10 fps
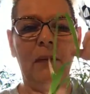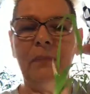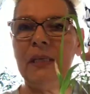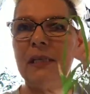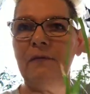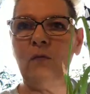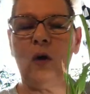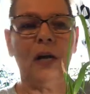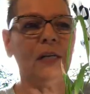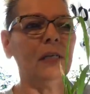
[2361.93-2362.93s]
mist of
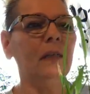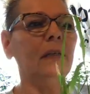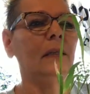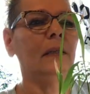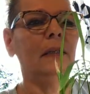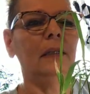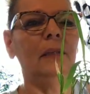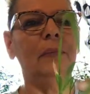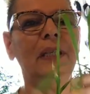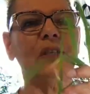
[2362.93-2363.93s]
water.
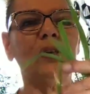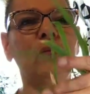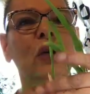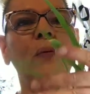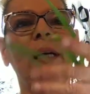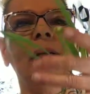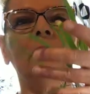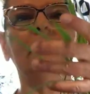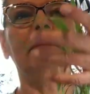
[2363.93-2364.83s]
But it's growing.